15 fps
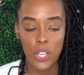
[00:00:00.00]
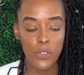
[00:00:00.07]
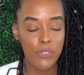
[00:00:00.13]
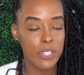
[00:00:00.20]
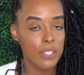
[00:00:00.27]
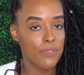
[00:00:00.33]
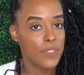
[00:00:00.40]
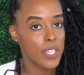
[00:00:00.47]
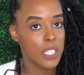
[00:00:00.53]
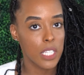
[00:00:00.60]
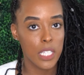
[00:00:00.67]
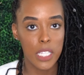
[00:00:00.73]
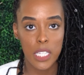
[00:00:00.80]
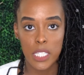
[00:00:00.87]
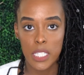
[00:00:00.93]

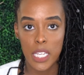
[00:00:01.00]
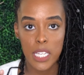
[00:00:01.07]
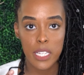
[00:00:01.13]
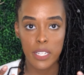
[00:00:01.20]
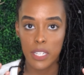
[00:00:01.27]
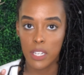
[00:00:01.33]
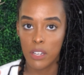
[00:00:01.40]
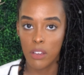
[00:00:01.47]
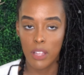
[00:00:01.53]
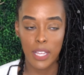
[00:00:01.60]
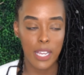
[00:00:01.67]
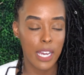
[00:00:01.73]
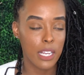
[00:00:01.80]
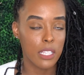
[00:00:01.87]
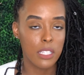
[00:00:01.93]
sufficiently conditioned and all that
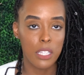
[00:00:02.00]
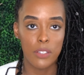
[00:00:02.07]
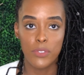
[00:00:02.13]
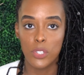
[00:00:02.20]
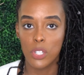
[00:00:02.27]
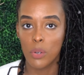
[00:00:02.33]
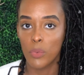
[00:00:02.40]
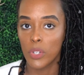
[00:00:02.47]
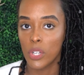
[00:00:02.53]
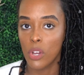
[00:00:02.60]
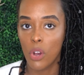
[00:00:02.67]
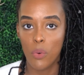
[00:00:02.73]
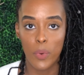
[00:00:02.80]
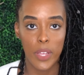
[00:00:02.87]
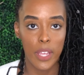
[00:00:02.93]
kind of stuff. You don't want to
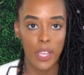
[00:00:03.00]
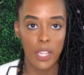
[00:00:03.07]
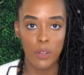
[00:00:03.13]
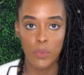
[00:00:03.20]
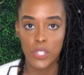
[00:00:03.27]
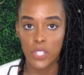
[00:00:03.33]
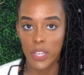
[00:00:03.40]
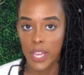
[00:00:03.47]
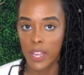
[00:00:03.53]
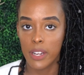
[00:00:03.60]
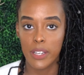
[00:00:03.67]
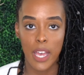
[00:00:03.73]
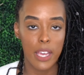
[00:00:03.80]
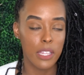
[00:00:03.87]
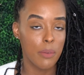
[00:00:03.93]
go in with your hair
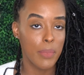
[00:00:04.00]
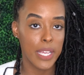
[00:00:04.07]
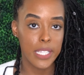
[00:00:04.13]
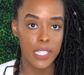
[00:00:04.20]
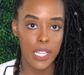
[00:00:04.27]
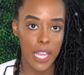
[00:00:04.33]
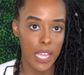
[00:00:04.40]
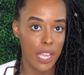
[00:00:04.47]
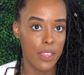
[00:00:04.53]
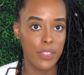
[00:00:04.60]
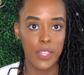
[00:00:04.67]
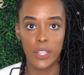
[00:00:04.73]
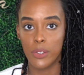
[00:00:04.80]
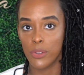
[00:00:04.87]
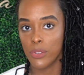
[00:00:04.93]
not in the best state and
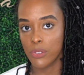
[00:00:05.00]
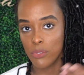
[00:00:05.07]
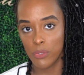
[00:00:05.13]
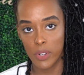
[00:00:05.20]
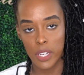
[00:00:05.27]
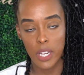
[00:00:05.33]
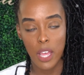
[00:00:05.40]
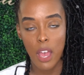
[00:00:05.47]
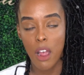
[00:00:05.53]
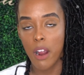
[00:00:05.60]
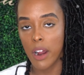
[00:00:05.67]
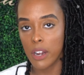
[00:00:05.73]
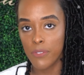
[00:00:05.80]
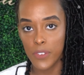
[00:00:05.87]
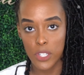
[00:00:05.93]
then you're throwing
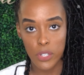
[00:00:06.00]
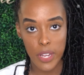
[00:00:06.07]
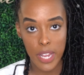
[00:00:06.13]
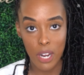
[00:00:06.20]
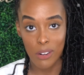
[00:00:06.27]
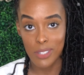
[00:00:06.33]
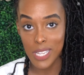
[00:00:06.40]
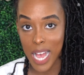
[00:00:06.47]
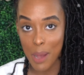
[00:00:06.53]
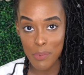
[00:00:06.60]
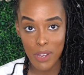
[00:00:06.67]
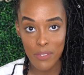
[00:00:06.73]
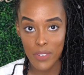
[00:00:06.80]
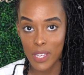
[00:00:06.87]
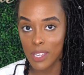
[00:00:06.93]
artificial hair on top
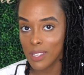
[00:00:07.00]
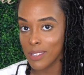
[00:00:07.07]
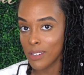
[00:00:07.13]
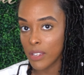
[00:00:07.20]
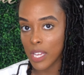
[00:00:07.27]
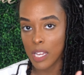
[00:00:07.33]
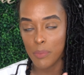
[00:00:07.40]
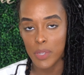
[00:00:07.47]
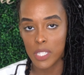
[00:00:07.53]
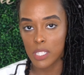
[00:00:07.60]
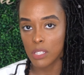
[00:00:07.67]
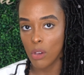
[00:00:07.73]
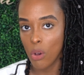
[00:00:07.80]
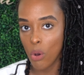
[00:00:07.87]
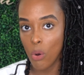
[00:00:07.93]
of it. That could be just
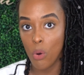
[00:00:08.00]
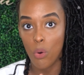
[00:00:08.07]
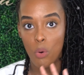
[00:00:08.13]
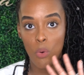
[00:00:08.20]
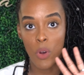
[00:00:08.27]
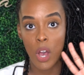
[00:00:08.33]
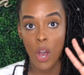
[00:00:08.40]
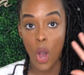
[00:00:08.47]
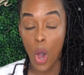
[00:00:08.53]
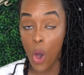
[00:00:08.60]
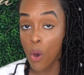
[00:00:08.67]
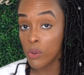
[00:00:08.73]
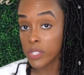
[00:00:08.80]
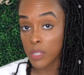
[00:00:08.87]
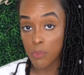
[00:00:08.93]
a whole
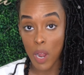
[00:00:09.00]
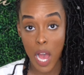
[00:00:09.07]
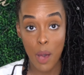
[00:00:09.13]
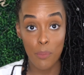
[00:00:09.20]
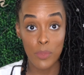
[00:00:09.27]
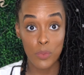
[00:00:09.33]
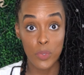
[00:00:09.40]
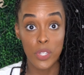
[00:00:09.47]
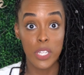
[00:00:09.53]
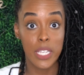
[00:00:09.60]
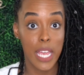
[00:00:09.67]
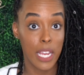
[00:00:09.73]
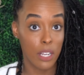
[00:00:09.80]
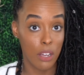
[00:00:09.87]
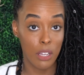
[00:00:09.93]
host of problems when you
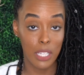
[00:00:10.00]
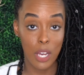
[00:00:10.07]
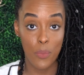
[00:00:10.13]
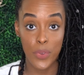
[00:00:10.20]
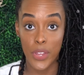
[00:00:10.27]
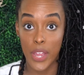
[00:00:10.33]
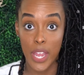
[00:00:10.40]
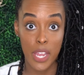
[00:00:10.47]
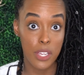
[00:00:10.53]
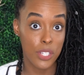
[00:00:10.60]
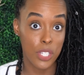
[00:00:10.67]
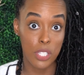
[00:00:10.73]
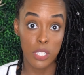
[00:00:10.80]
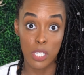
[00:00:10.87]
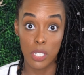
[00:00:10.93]
take it all out, when your hair is
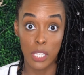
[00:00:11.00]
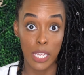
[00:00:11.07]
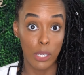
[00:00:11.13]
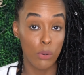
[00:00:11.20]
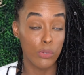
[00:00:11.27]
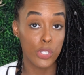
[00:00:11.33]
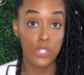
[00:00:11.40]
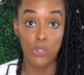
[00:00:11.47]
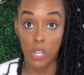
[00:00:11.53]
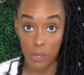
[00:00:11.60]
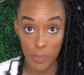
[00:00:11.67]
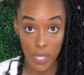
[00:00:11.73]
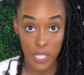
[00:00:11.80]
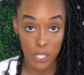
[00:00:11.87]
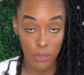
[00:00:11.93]
just looking like on the struggle
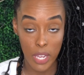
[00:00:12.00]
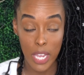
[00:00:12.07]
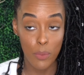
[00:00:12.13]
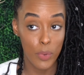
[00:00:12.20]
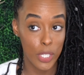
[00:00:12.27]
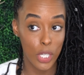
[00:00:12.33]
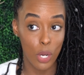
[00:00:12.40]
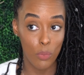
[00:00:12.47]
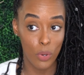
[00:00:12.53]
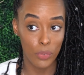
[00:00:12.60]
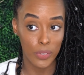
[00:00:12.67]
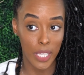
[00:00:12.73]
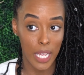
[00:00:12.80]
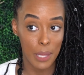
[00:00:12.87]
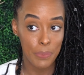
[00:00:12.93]
bus, okay? We don't want
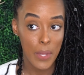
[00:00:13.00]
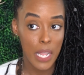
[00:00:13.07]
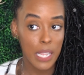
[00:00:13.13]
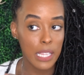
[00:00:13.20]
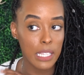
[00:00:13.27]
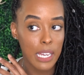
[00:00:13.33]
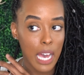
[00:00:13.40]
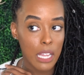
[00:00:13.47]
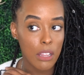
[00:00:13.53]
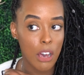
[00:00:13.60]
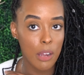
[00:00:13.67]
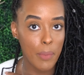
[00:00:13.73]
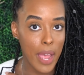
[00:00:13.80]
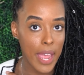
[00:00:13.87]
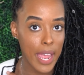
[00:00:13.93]
that. And look how
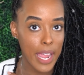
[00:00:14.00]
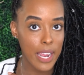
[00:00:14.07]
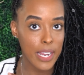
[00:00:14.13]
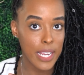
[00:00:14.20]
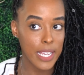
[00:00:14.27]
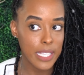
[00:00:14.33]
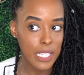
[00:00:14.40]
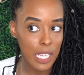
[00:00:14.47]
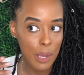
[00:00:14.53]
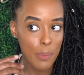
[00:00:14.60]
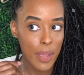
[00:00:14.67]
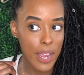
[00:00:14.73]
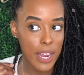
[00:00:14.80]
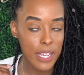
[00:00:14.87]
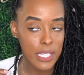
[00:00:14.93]
long my hair is in
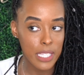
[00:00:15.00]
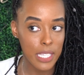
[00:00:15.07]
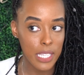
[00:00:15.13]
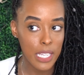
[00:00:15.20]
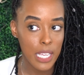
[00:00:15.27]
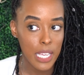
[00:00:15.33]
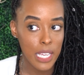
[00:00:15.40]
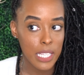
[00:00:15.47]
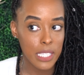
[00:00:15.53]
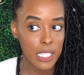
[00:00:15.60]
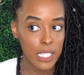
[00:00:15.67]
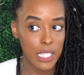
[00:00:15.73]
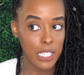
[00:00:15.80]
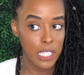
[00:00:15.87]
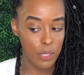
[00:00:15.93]
comparison to
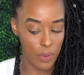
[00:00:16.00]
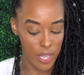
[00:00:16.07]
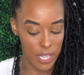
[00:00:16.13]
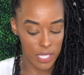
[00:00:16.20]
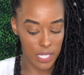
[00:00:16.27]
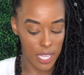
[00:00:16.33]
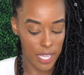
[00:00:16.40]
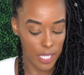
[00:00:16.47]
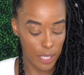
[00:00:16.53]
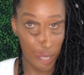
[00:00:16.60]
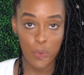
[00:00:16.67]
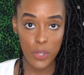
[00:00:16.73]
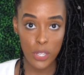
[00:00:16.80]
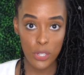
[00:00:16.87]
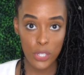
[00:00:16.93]
this twist. Like,
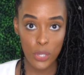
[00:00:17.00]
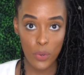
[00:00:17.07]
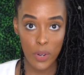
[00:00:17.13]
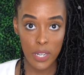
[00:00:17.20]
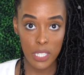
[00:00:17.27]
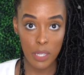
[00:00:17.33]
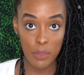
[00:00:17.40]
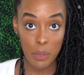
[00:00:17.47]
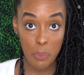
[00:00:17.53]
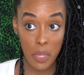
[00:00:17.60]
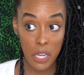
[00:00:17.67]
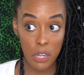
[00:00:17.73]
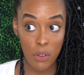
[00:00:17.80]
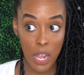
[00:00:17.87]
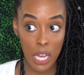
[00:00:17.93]
when you're doing them,
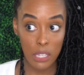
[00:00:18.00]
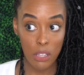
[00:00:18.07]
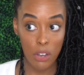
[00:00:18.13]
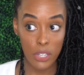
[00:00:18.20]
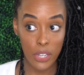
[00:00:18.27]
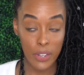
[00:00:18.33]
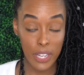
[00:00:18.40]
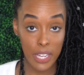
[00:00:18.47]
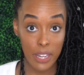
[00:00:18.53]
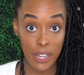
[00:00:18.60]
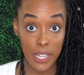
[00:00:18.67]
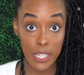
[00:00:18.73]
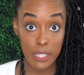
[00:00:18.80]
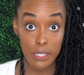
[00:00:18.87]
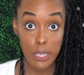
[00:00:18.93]
depending on how long your hair
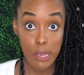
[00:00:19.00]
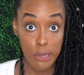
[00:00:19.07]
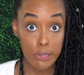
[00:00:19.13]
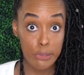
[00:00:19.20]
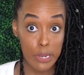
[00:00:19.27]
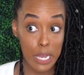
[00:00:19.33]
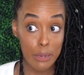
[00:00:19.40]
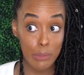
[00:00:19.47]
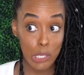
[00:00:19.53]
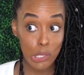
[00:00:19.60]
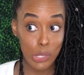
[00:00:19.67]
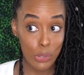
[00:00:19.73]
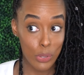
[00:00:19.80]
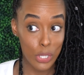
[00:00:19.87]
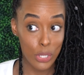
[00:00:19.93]
is, try to make
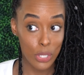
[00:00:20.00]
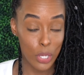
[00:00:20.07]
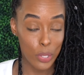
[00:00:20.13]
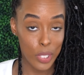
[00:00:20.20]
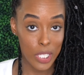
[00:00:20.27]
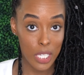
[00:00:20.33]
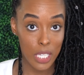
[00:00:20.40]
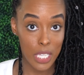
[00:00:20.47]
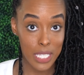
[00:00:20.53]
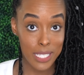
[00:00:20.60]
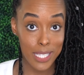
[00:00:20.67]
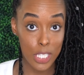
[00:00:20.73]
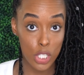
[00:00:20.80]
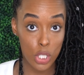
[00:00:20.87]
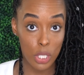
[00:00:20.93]
sure, you
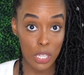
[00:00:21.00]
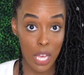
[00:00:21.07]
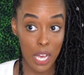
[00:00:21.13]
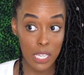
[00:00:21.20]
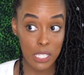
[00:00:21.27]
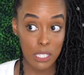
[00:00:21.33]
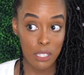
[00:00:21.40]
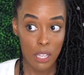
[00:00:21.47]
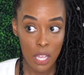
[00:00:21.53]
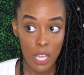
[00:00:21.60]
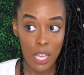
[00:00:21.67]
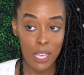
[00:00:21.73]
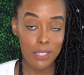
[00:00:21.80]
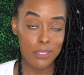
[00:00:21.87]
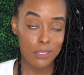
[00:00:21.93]
extend your locks
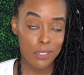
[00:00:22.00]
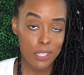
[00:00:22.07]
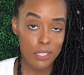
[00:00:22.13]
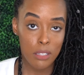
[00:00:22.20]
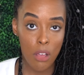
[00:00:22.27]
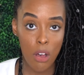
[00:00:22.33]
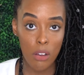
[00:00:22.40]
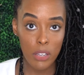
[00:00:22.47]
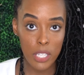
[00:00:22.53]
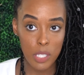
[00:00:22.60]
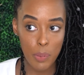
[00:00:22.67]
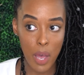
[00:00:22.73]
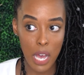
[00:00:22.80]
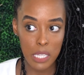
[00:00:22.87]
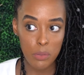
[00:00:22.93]
as long as
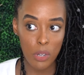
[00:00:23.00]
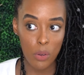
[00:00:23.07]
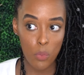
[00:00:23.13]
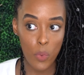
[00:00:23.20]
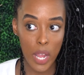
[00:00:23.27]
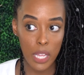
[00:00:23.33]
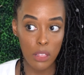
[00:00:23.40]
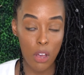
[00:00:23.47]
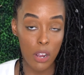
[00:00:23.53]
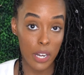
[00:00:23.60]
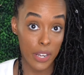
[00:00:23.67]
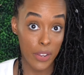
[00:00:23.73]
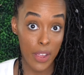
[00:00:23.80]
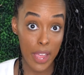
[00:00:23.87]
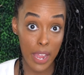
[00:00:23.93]
possible, way longer
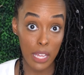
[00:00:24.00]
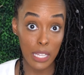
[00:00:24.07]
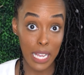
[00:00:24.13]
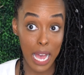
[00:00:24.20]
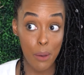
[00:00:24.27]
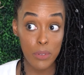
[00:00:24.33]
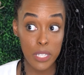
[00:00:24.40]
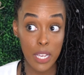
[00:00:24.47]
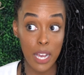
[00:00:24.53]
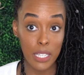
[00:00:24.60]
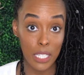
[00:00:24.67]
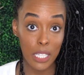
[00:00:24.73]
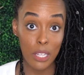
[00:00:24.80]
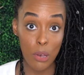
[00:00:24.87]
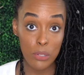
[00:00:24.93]
than your hair. Like, I was cutting
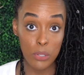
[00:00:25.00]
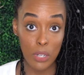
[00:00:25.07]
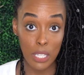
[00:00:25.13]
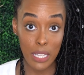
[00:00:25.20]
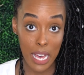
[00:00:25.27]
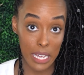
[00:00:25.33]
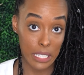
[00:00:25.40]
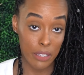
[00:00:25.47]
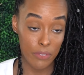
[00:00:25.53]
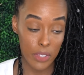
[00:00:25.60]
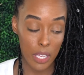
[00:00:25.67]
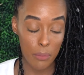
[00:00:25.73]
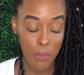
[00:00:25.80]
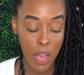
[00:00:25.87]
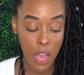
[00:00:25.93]
it close on a lot of
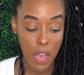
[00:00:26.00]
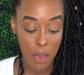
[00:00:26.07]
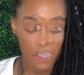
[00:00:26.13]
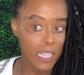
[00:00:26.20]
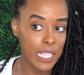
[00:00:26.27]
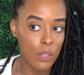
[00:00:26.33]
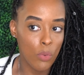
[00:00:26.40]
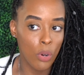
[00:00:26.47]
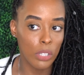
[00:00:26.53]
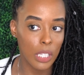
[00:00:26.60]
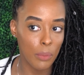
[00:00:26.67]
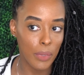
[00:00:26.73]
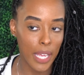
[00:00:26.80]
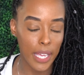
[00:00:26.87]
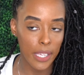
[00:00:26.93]
them. And I didn't want
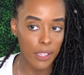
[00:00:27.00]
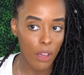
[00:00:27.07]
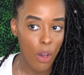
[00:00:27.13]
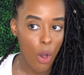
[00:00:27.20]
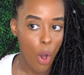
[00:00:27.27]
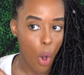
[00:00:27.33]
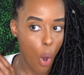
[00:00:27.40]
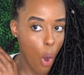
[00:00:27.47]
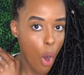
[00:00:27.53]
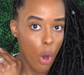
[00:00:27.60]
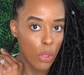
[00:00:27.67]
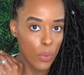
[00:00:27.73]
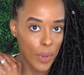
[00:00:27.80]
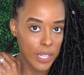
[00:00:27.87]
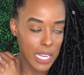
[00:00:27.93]
them like all
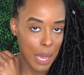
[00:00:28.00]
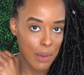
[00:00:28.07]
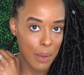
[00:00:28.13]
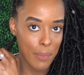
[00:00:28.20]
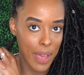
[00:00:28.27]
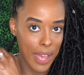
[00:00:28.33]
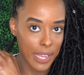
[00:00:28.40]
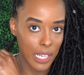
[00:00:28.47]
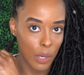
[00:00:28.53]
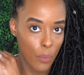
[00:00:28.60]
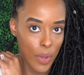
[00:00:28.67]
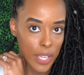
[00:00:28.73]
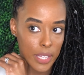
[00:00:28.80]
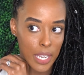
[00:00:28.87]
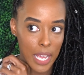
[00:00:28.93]
the way down my back in a
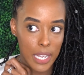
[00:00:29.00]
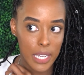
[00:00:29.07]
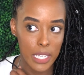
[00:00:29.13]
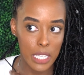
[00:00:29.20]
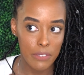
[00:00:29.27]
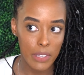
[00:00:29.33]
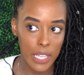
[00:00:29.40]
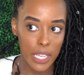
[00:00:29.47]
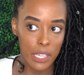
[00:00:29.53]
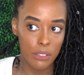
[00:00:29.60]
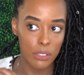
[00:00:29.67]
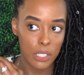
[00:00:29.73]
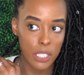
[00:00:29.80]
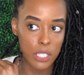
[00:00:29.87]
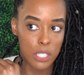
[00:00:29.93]
way that I couldn't even
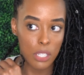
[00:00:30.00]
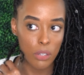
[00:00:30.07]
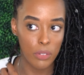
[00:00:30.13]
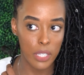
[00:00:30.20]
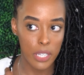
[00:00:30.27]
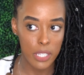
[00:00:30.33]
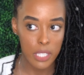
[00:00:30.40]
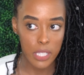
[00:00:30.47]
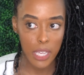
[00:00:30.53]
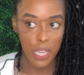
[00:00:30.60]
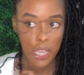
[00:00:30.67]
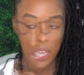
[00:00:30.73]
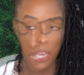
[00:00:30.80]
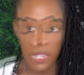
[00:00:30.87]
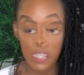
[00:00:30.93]
handle it. So there's that.
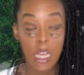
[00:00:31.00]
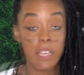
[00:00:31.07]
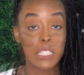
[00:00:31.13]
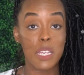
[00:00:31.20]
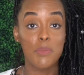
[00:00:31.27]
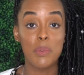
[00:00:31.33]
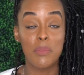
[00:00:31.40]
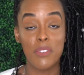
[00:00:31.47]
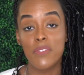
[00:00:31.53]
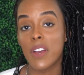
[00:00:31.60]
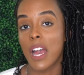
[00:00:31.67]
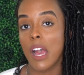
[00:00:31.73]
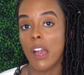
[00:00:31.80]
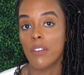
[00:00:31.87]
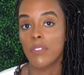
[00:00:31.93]
Getting these out. Tip number
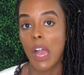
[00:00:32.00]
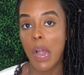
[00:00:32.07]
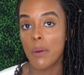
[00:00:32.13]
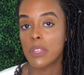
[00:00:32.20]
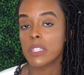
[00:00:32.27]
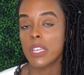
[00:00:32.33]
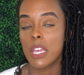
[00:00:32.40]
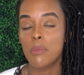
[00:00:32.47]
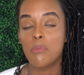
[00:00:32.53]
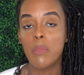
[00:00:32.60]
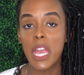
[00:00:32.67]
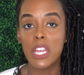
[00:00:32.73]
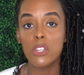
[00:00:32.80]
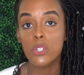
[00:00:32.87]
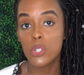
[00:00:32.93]
5, I would say
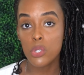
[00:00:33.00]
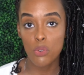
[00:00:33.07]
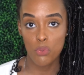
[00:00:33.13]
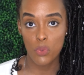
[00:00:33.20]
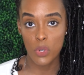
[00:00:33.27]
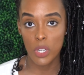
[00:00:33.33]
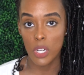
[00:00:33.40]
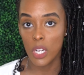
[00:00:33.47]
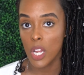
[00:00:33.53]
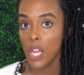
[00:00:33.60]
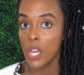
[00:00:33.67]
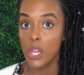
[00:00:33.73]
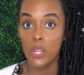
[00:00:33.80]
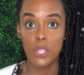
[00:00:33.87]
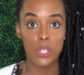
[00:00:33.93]
make sure
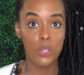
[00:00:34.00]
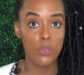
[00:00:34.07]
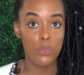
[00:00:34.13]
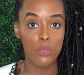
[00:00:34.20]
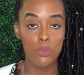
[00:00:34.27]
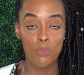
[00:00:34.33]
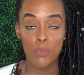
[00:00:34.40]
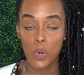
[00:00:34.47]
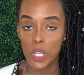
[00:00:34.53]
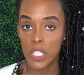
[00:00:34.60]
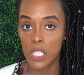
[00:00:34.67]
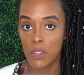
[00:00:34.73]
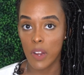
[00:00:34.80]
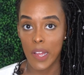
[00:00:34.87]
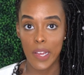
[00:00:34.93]
you
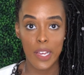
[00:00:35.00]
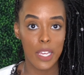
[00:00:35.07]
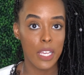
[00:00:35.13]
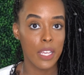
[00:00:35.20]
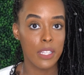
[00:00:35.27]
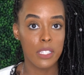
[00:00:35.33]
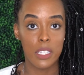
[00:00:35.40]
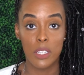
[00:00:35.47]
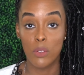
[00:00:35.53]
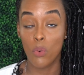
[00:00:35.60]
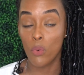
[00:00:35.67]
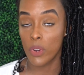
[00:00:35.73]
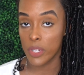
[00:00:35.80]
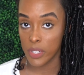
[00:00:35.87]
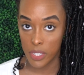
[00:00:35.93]
moisturize and
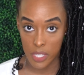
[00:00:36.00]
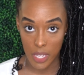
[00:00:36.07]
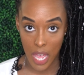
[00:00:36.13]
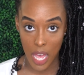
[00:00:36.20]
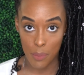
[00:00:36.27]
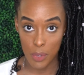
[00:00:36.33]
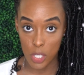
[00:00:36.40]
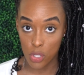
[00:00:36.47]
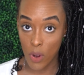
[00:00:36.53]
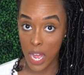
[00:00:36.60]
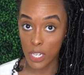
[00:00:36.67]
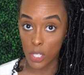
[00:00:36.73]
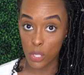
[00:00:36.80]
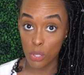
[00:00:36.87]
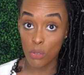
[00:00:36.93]
oil your scalp, and try
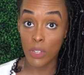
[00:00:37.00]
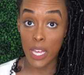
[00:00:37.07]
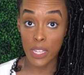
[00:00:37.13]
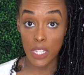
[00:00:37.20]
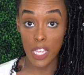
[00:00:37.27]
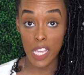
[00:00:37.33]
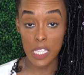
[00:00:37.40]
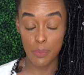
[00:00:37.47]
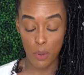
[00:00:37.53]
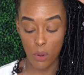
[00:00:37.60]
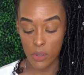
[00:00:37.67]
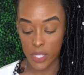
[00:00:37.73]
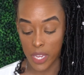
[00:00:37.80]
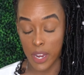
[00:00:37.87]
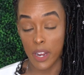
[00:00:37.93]
to do like the
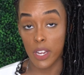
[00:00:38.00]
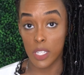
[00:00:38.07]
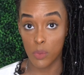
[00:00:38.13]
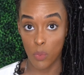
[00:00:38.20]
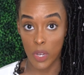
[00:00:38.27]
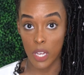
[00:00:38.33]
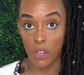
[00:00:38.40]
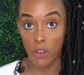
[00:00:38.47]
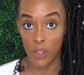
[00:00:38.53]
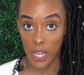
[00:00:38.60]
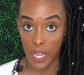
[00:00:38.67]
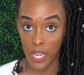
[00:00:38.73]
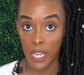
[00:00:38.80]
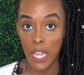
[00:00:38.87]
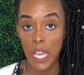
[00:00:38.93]
exposed hair as well,
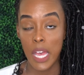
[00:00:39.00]
okay?